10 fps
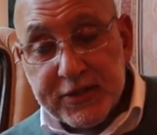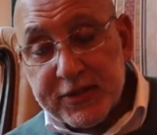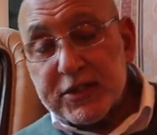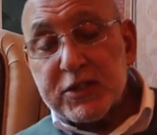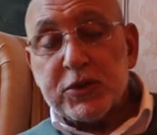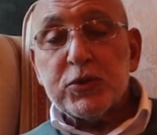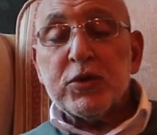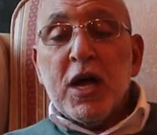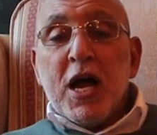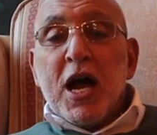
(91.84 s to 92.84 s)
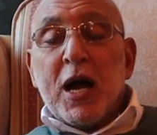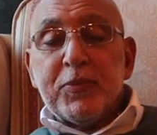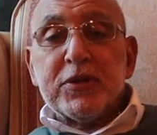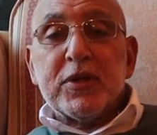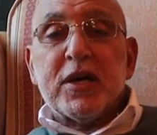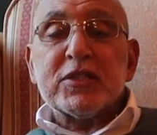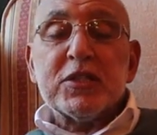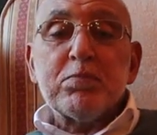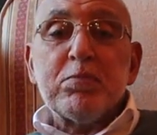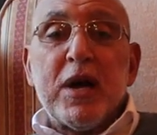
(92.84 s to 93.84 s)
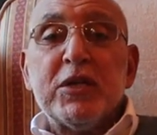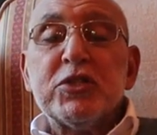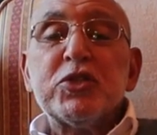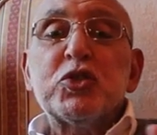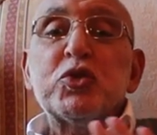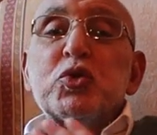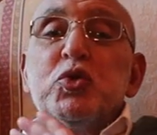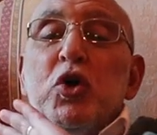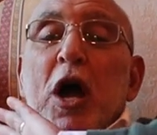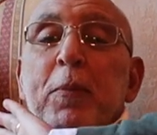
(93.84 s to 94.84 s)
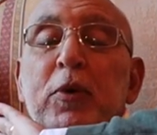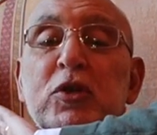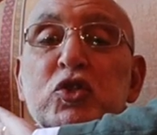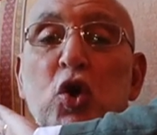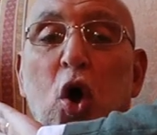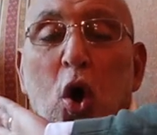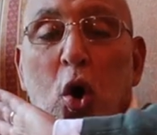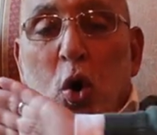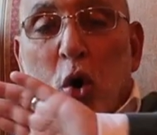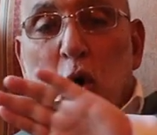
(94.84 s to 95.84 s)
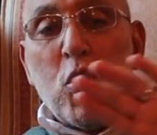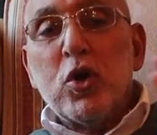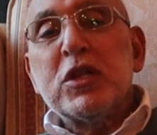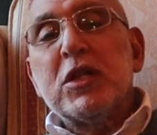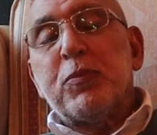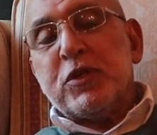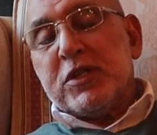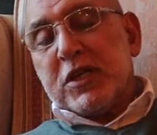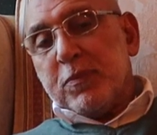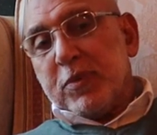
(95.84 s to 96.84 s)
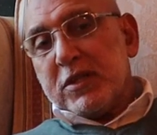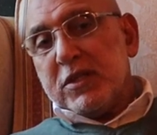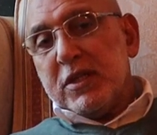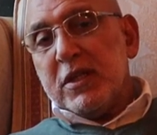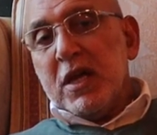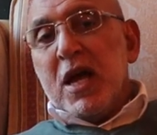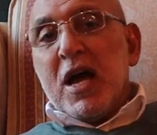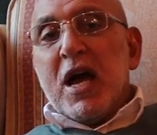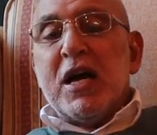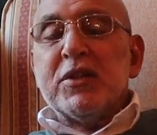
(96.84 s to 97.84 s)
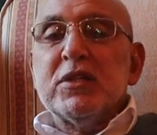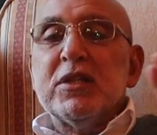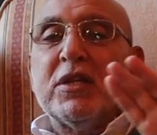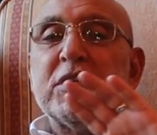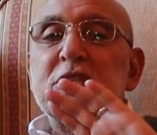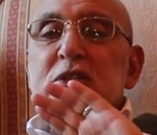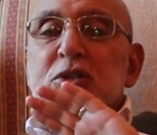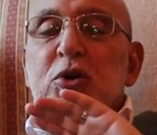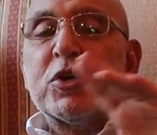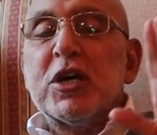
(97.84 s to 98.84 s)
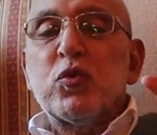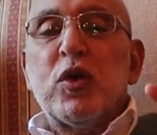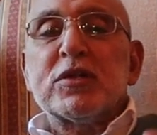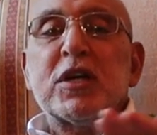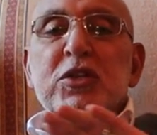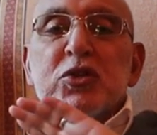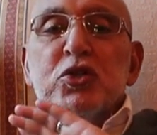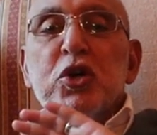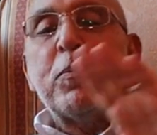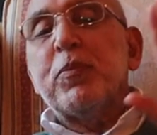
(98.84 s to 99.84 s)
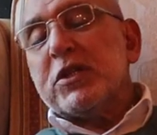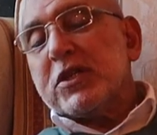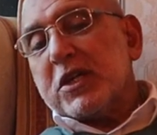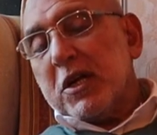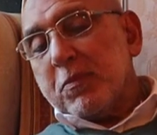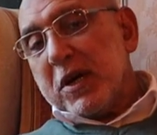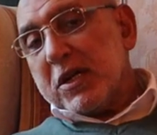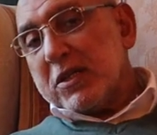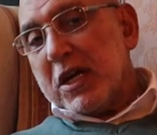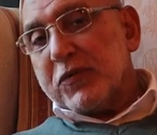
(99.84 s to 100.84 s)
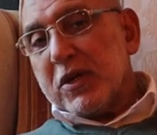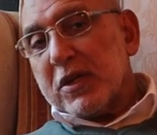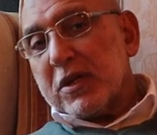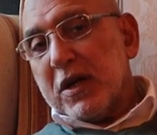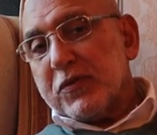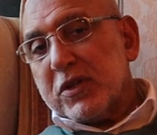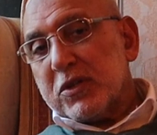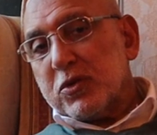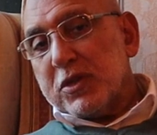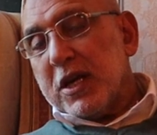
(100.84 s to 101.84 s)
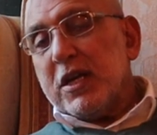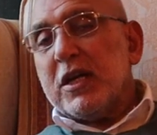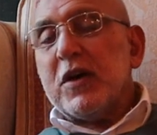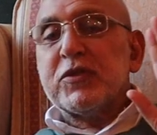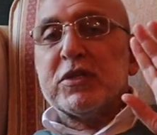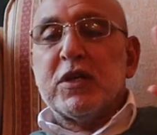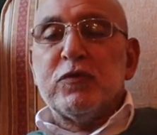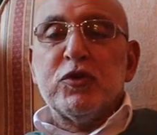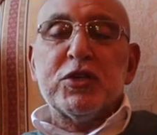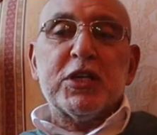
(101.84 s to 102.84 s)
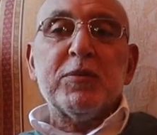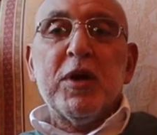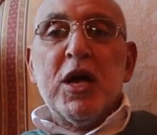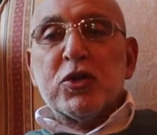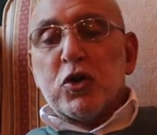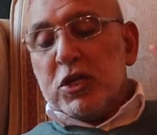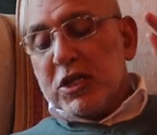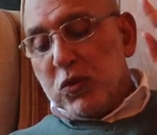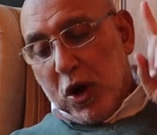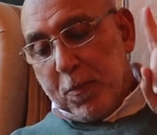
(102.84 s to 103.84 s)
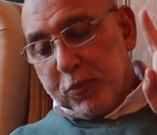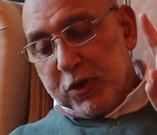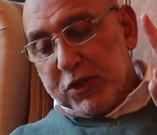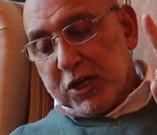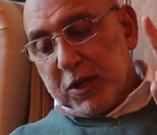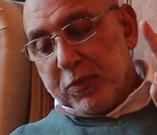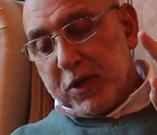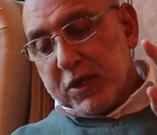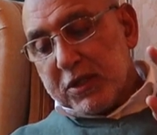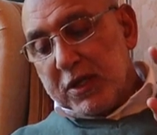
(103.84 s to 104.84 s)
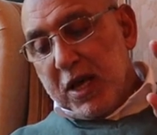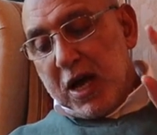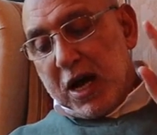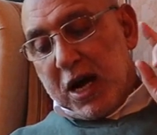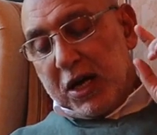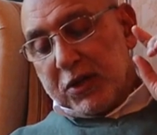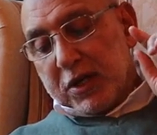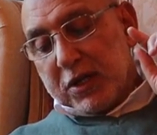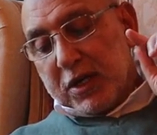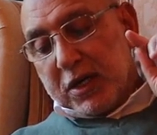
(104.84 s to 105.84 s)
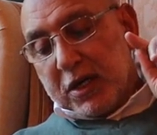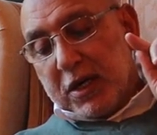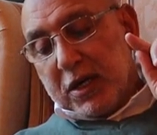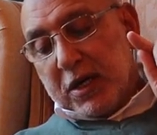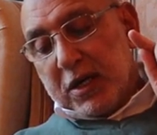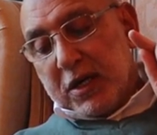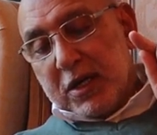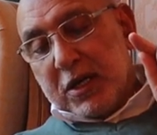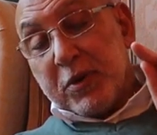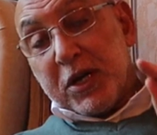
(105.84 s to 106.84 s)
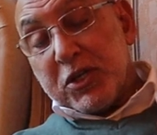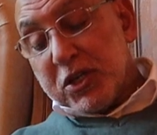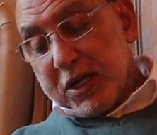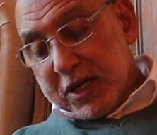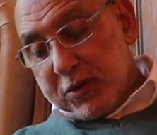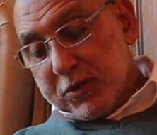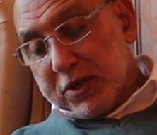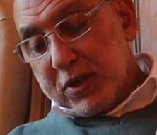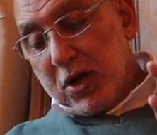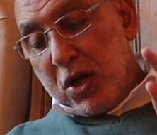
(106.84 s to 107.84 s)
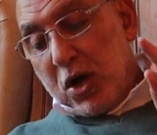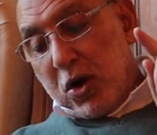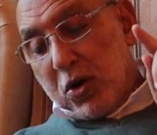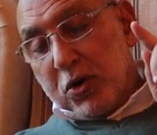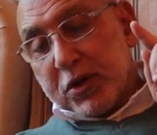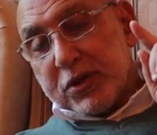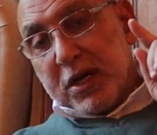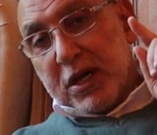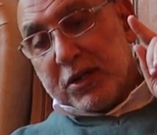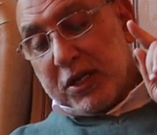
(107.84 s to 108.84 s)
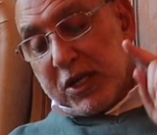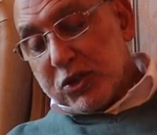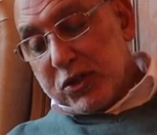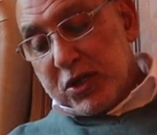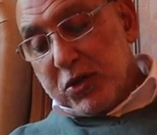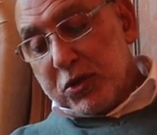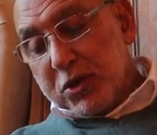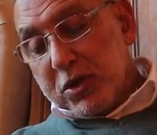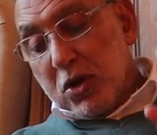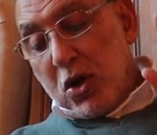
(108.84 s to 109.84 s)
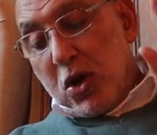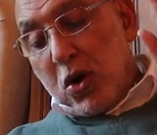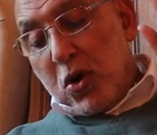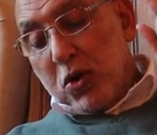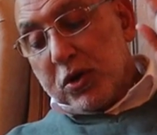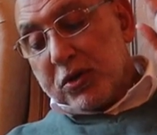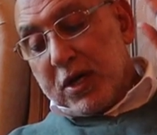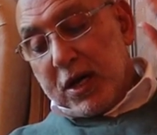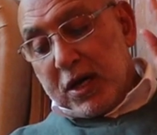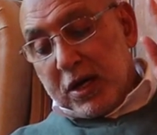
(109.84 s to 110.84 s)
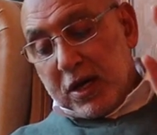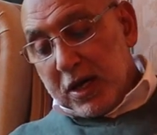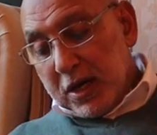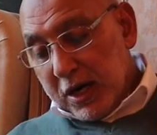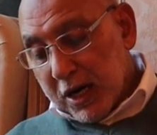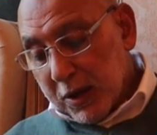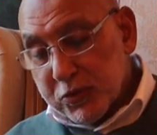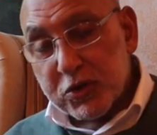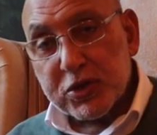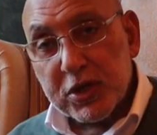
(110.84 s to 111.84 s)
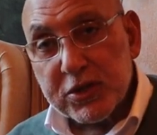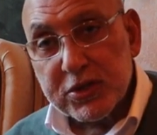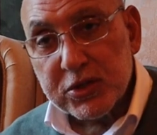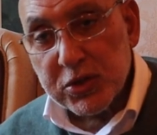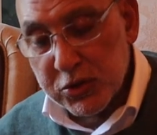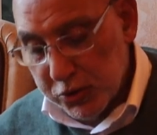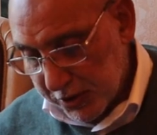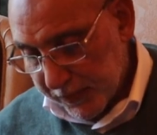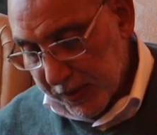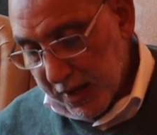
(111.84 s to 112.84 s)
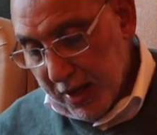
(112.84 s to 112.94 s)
62, Abdel Nasser managed to abolish all the political party, and the slogan was actually no political party after today, after the revolution came, only one political party, either the Liberation Council or the National Union, or the Arab Socialist Union.